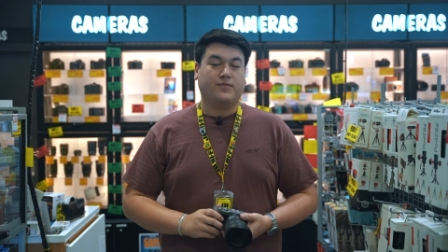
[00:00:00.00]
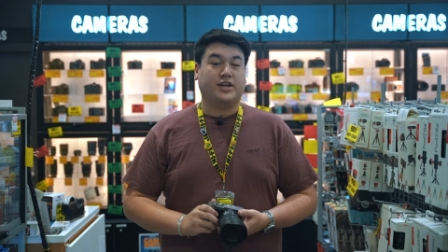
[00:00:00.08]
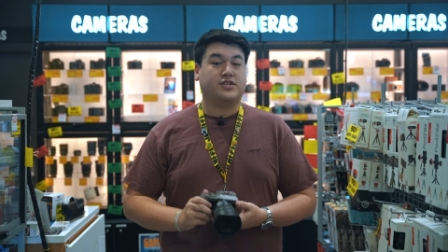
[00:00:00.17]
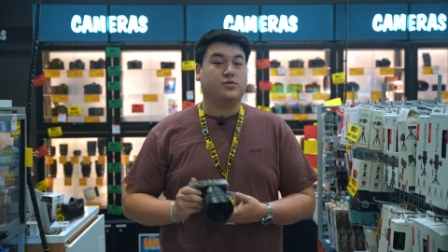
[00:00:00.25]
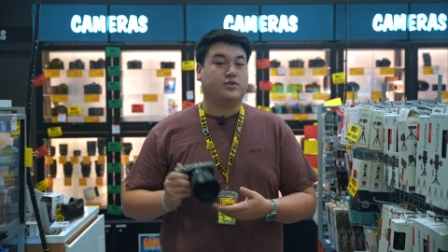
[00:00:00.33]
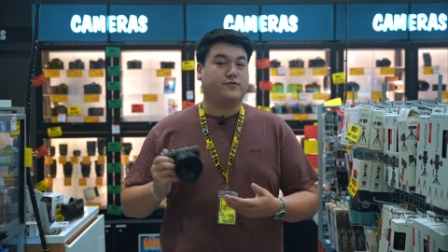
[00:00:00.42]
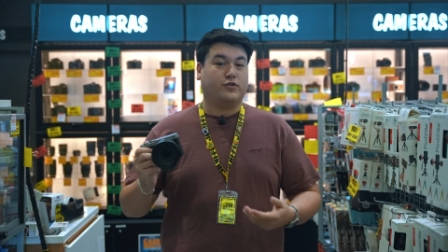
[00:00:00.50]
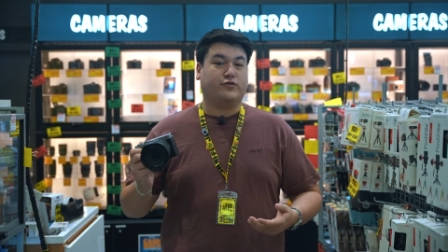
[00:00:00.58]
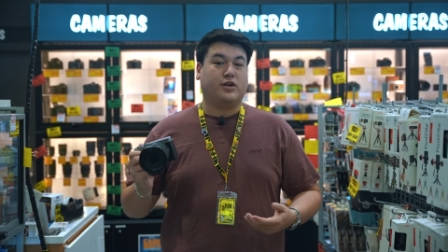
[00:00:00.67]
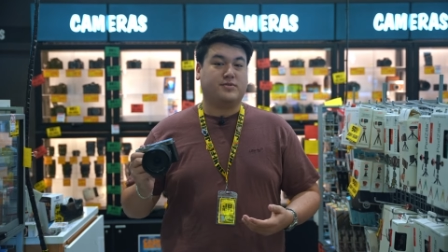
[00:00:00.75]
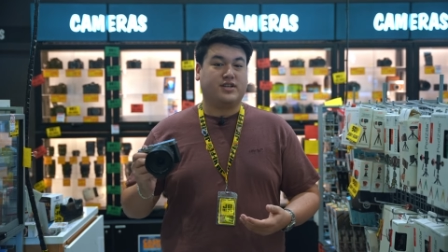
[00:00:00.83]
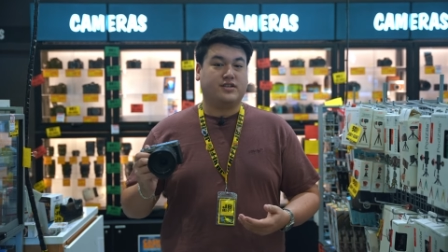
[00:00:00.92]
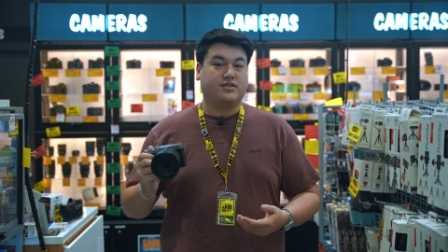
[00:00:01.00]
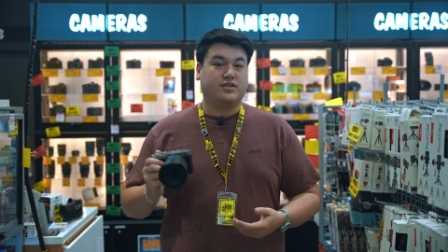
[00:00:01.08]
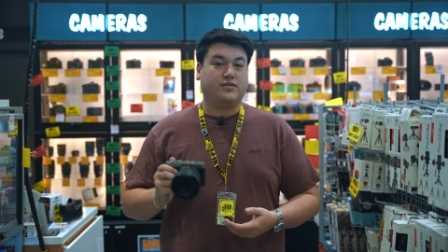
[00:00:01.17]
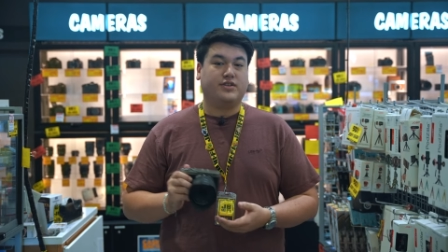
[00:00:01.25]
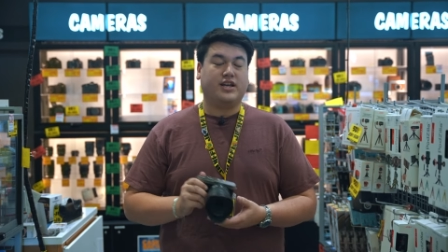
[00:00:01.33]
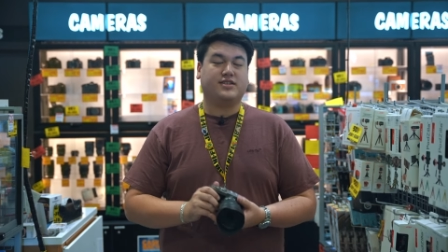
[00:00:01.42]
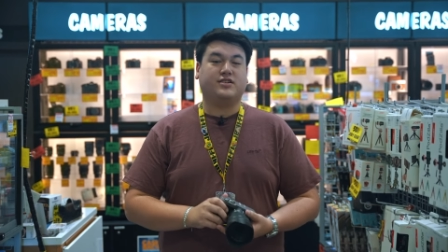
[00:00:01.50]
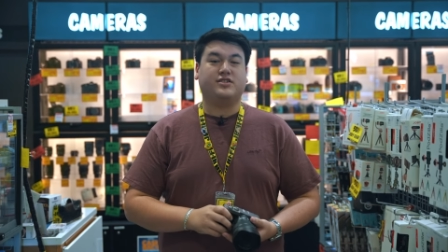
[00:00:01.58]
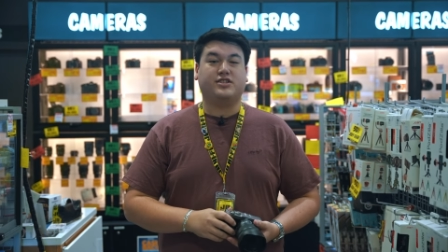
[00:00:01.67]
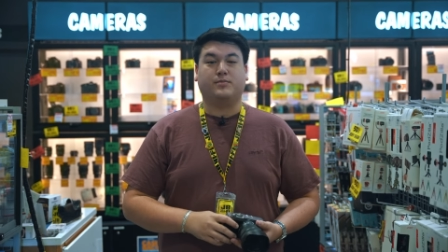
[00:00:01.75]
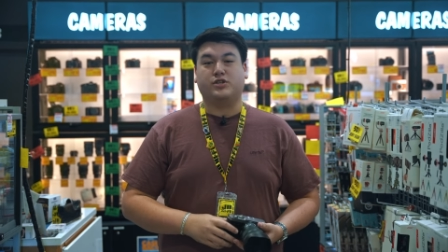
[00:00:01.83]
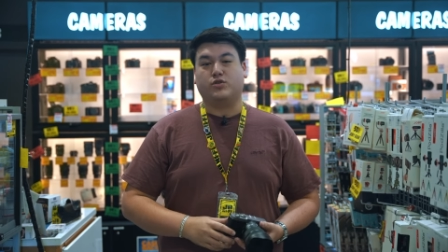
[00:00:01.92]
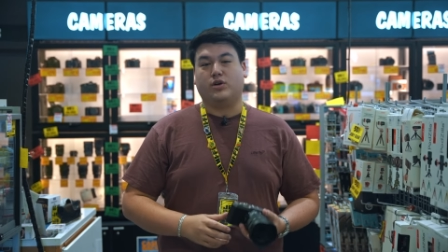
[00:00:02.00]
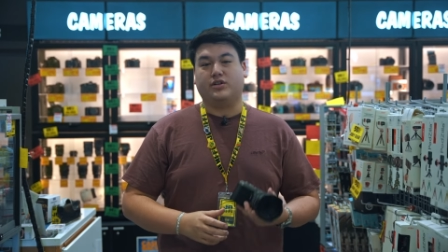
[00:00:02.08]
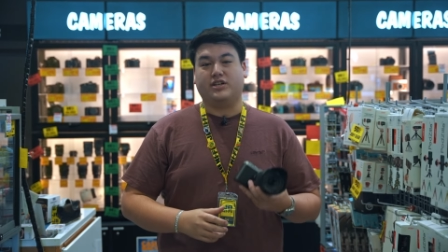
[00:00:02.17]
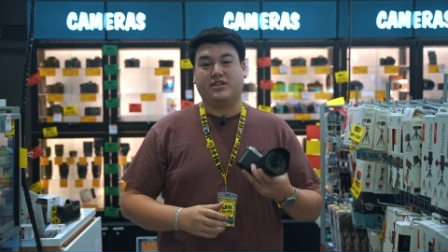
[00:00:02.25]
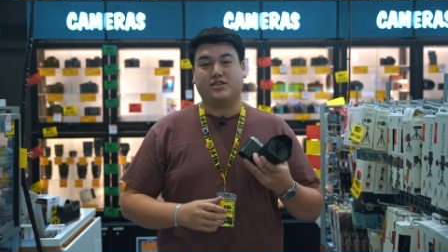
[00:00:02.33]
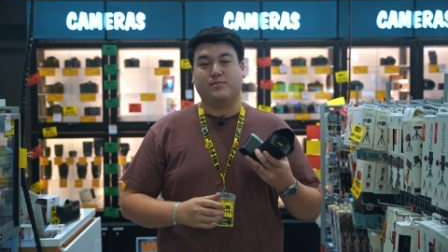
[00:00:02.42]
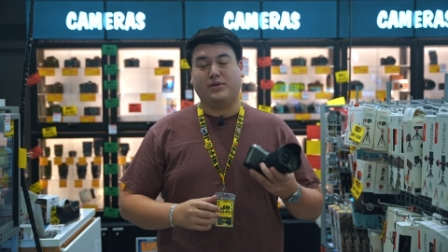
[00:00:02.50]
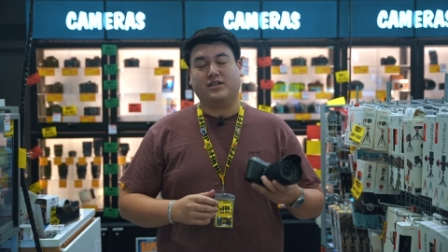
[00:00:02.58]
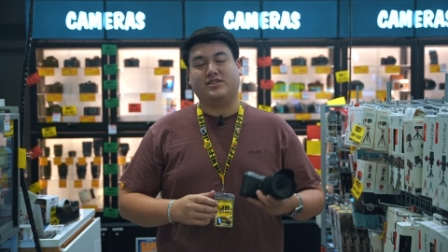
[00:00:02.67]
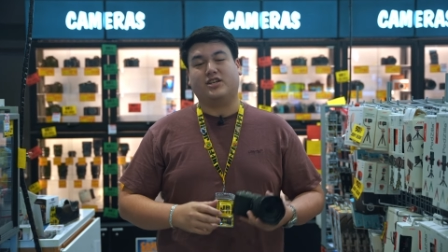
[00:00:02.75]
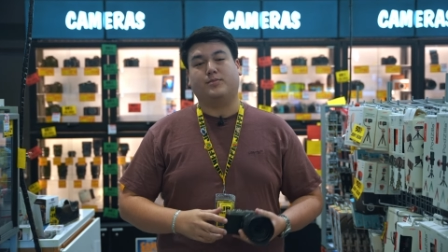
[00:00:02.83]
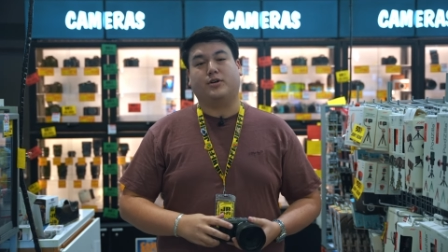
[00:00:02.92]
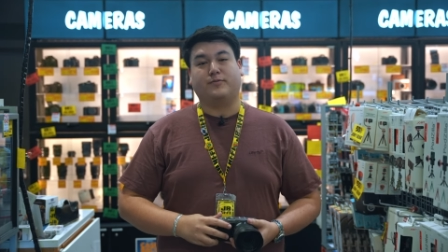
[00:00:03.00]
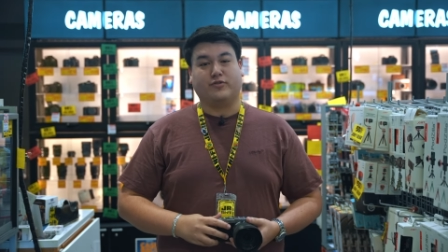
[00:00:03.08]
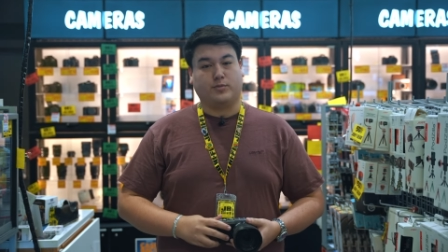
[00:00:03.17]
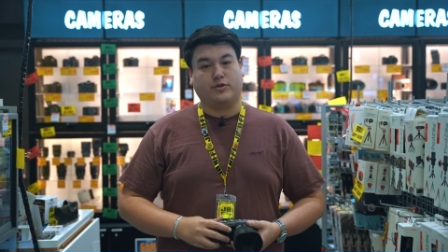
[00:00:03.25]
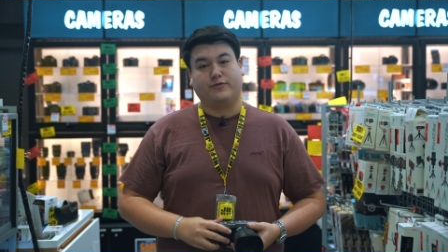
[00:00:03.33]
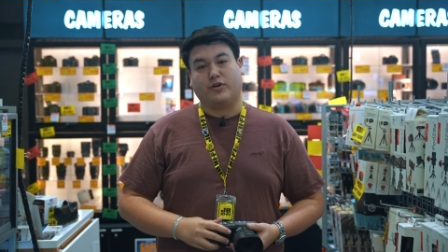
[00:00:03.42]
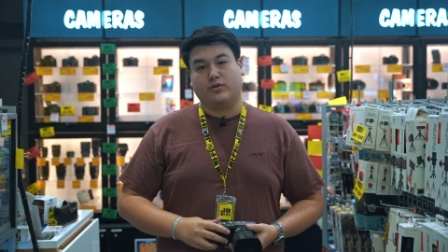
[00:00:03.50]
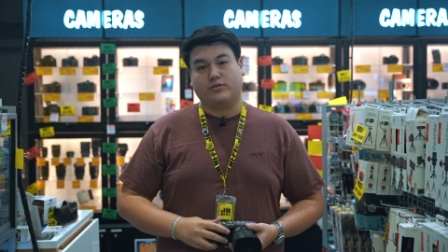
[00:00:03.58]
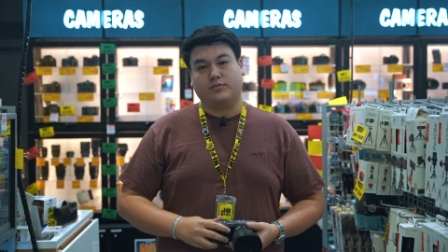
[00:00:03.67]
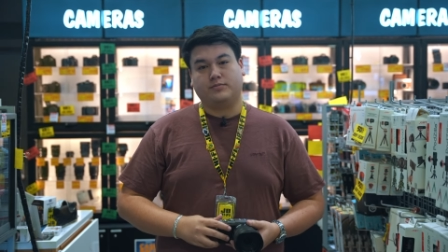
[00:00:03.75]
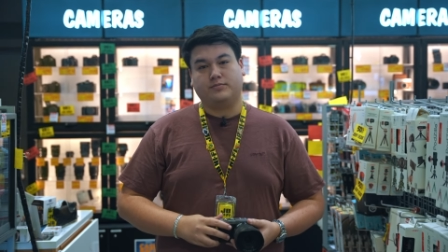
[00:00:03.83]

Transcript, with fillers: Thanks to its full-frame sensor, the S9's image quality is a big step up from your phone.